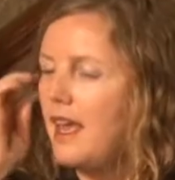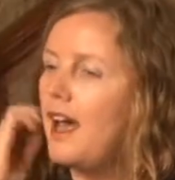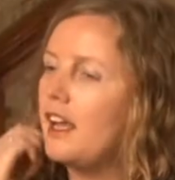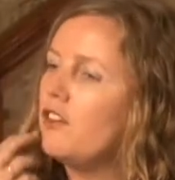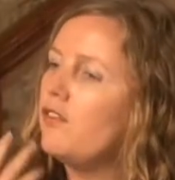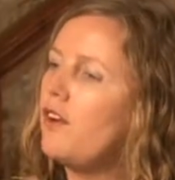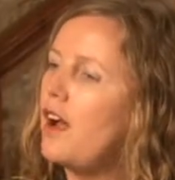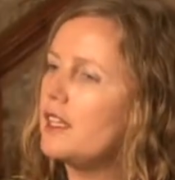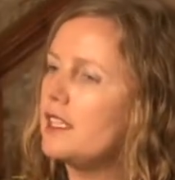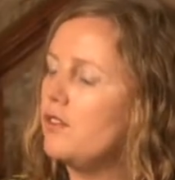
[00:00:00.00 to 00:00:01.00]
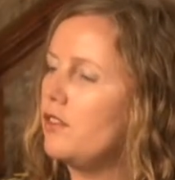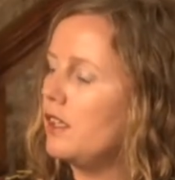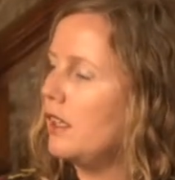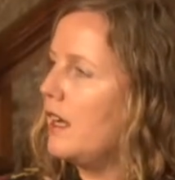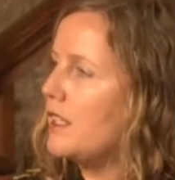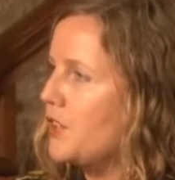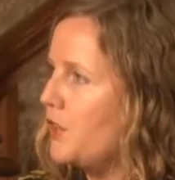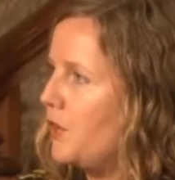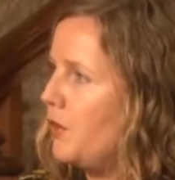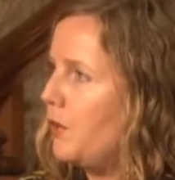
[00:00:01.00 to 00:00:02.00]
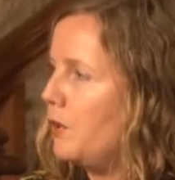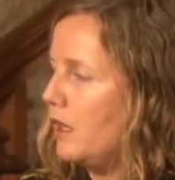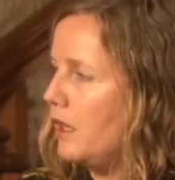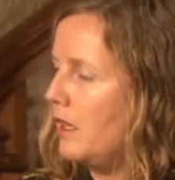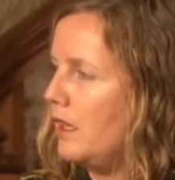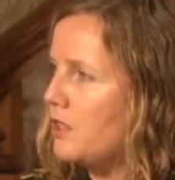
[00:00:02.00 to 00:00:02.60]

And in fact, I realized through working in